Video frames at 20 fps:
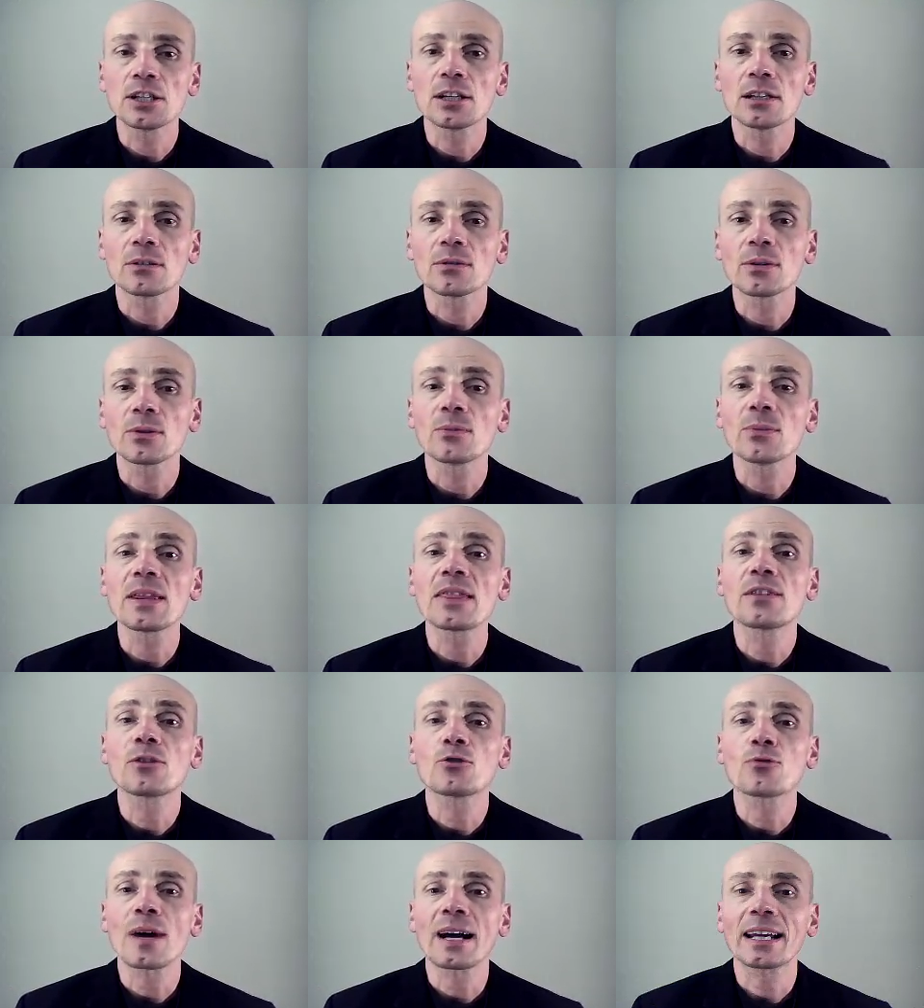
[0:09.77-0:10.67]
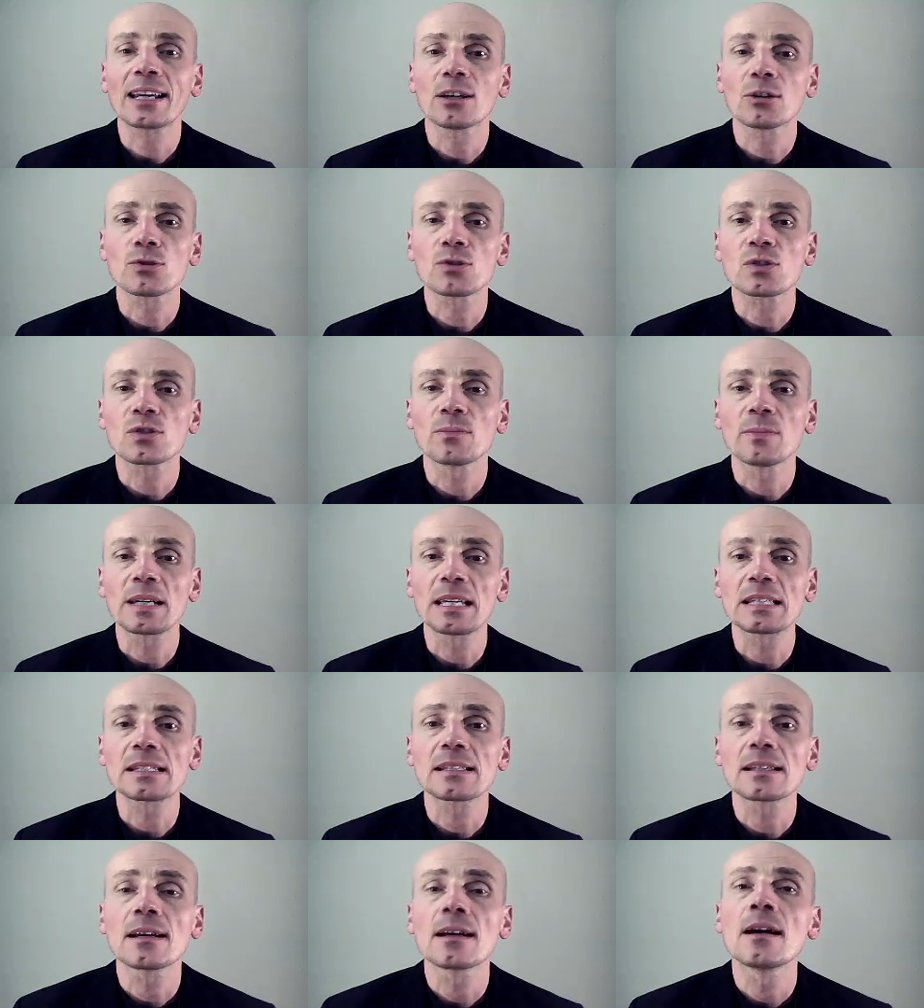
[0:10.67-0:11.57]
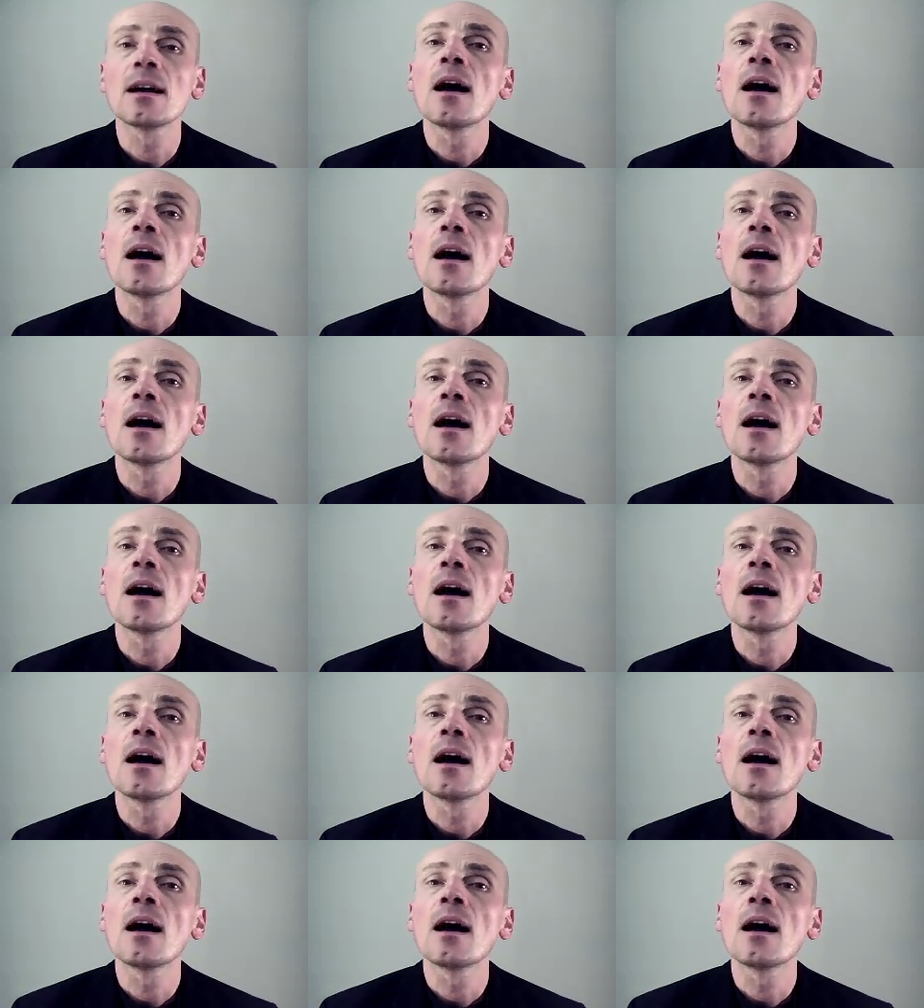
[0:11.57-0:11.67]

children with tracheostomies